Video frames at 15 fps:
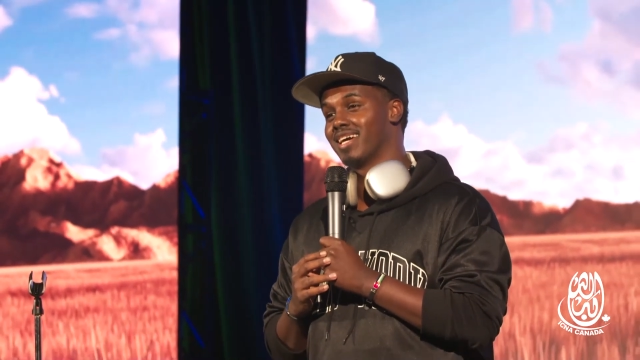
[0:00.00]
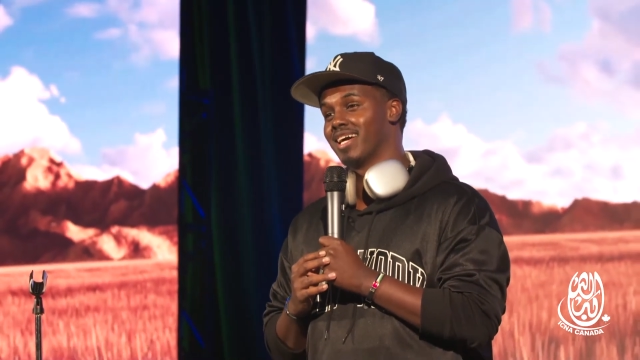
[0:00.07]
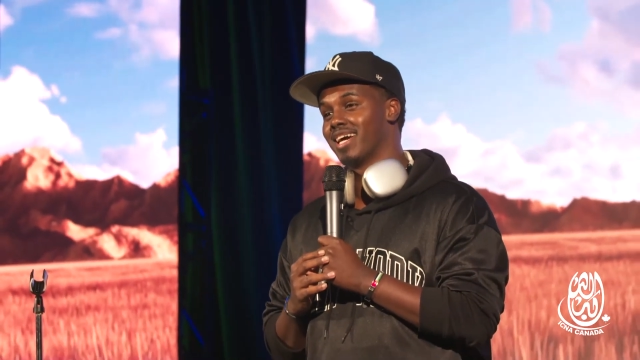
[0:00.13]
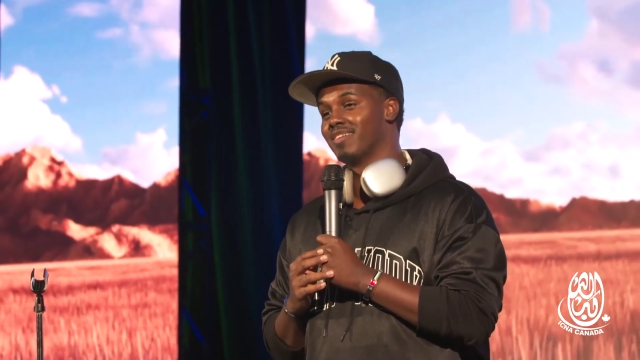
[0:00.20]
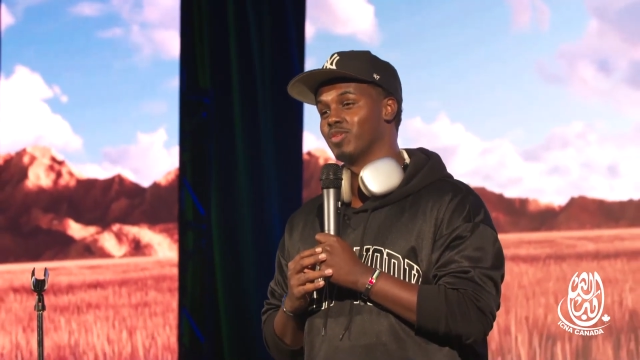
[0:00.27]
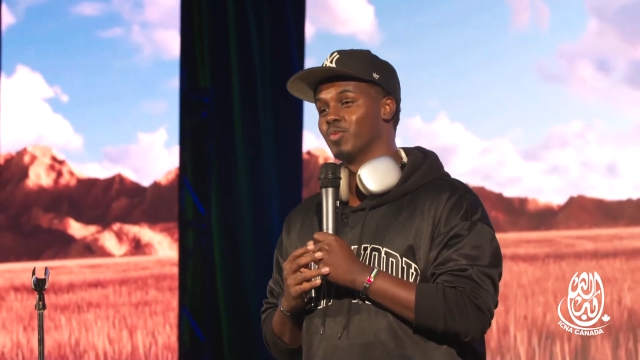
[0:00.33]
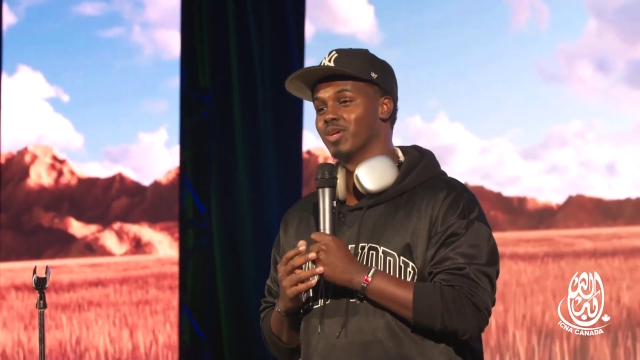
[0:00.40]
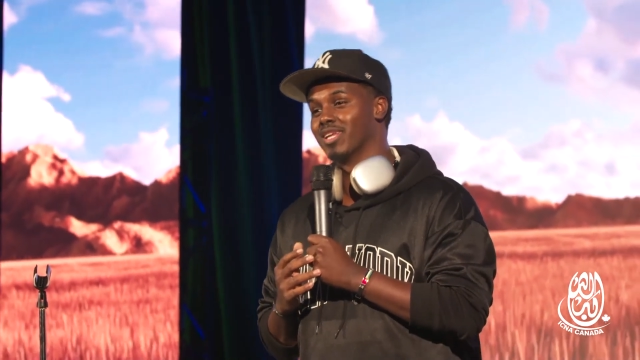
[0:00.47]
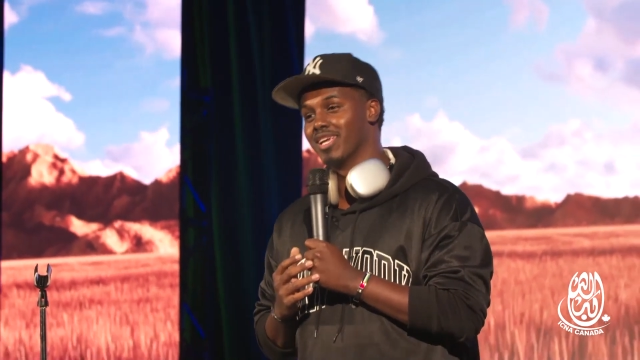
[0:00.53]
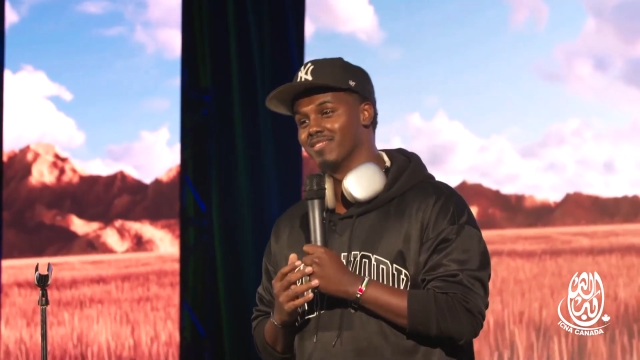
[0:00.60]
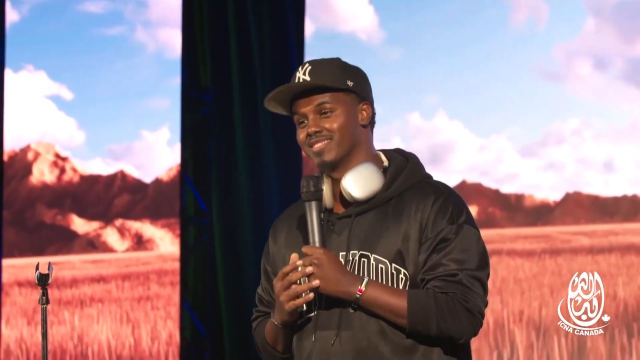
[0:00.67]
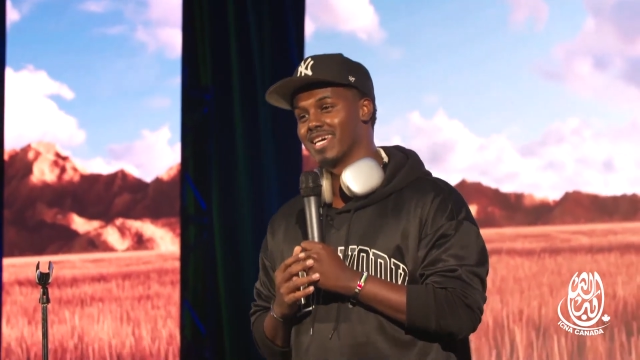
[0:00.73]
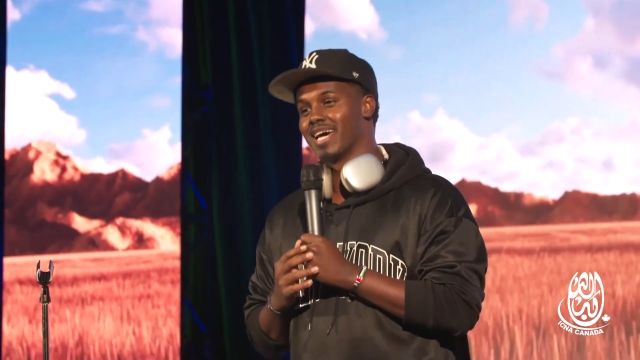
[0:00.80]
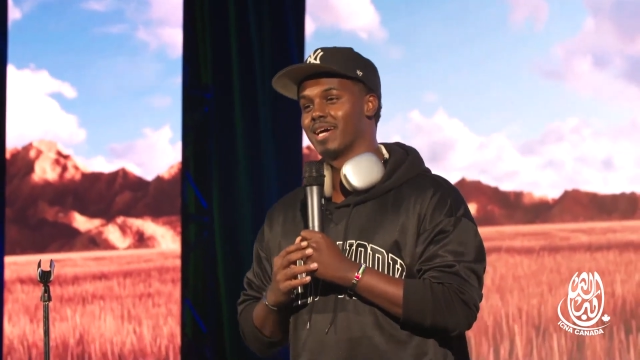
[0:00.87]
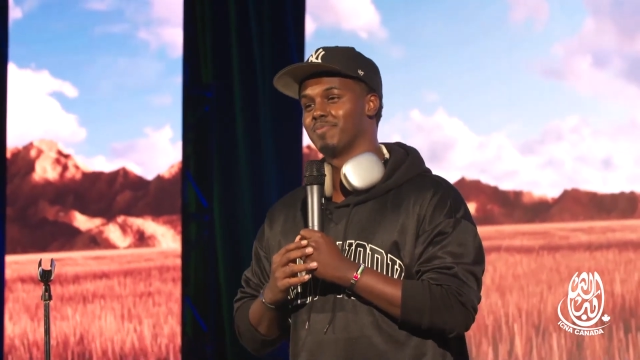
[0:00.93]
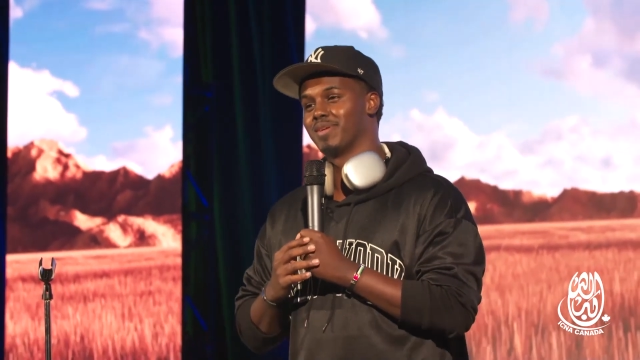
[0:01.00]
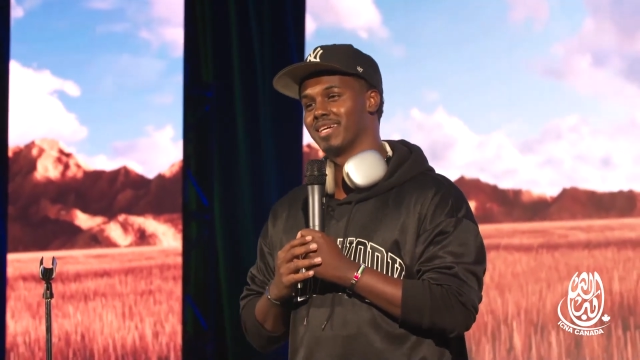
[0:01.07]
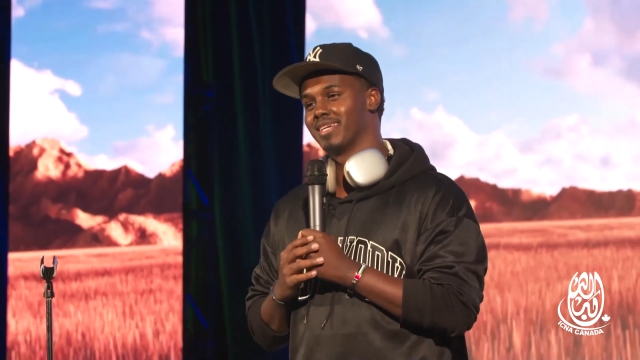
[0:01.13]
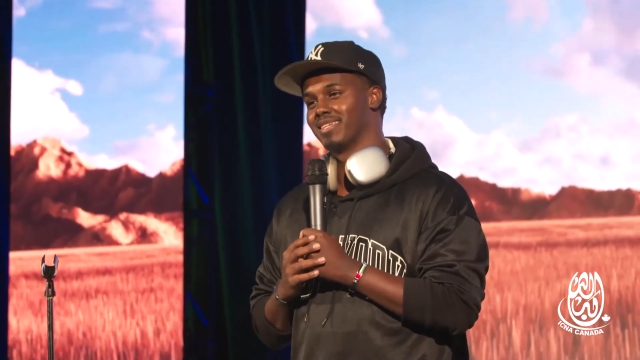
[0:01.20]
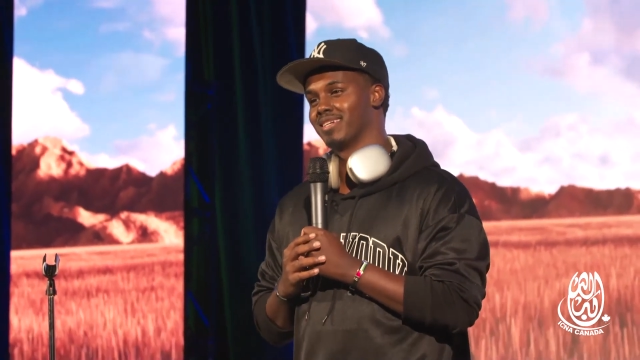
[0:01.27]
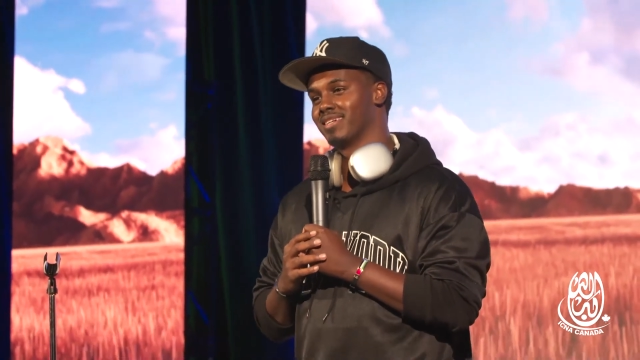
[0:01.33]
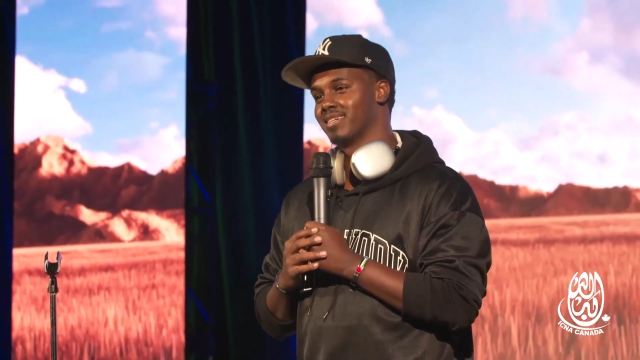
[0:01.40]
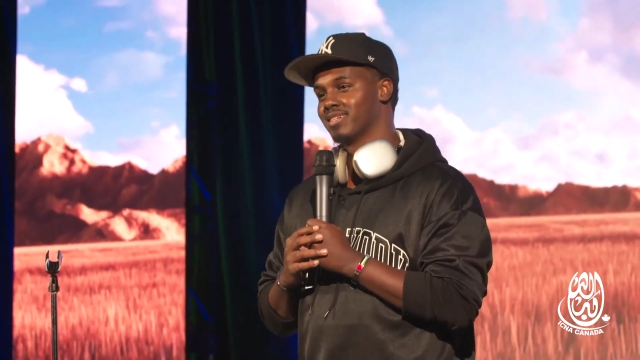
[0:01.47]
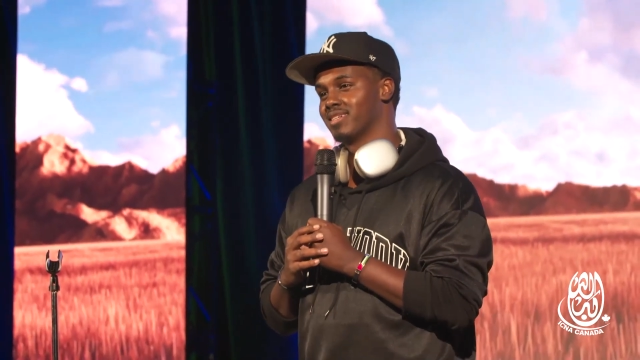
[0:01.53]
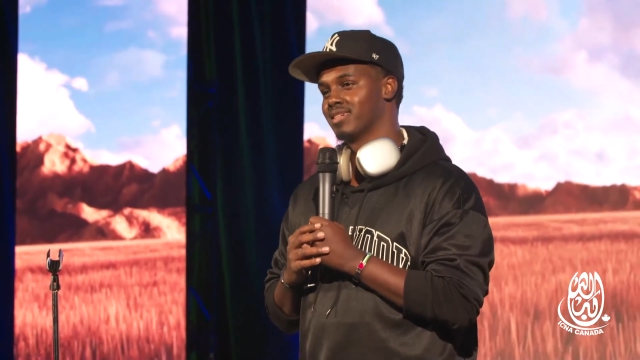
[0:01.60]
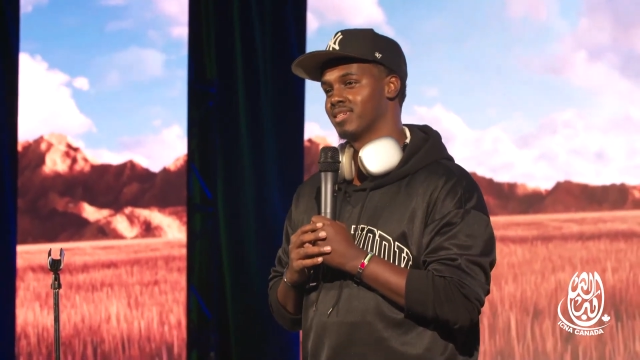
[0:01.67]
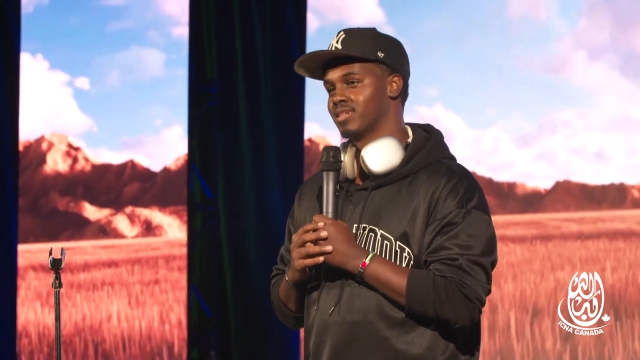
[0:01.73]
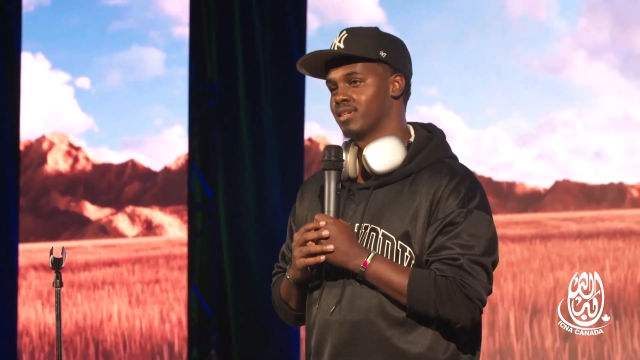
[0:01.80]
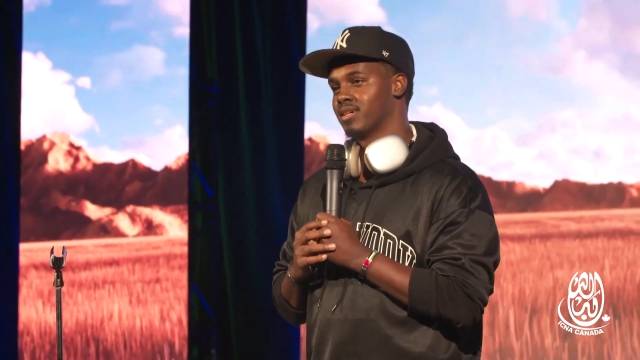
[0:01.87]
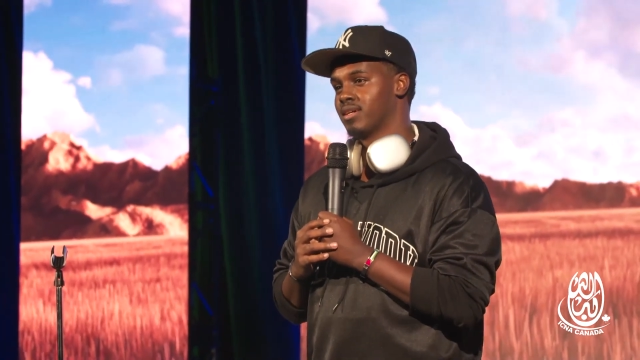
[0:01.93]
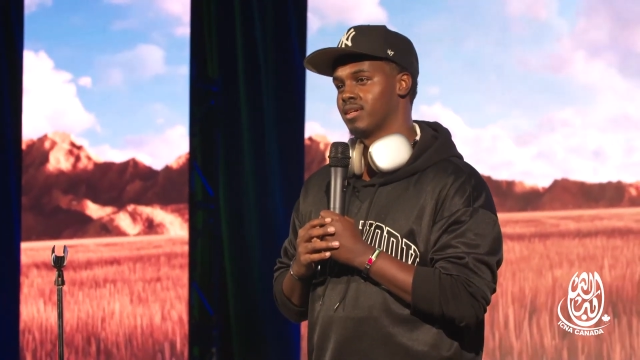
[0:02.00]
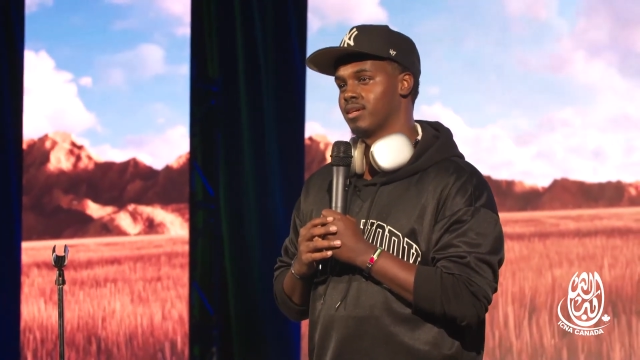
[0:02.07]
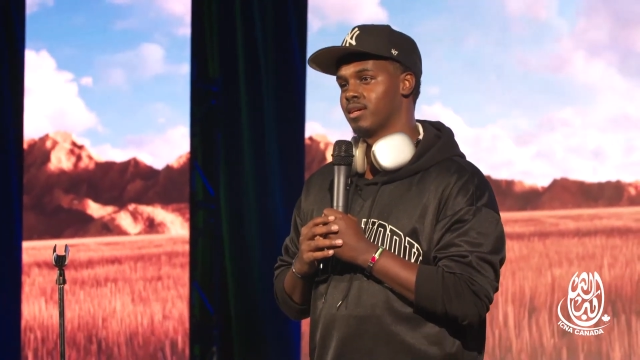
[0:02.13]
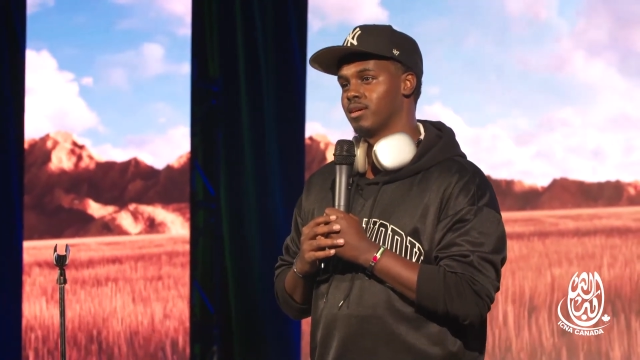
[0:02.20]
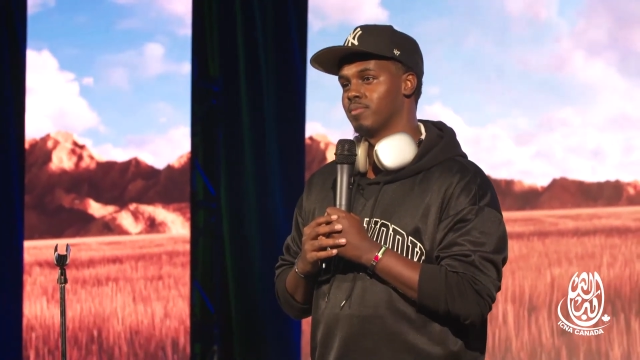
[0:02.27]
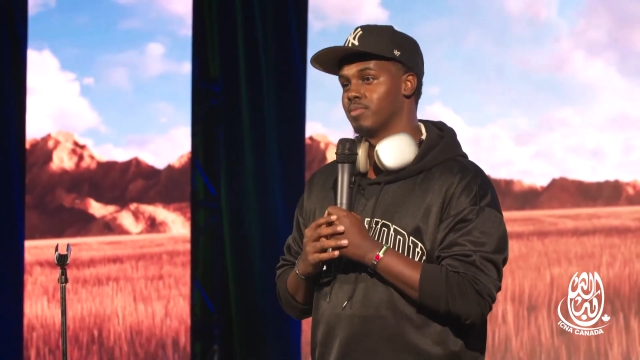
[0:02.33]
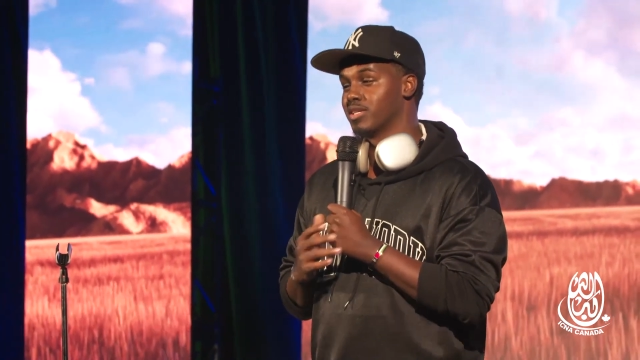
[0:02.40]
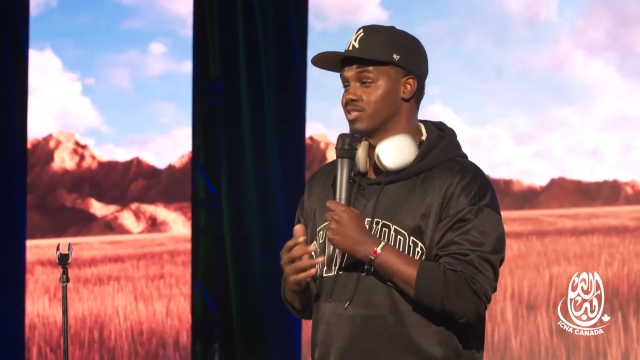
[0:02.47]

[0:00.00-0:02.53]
Everyone loves a happy ending, but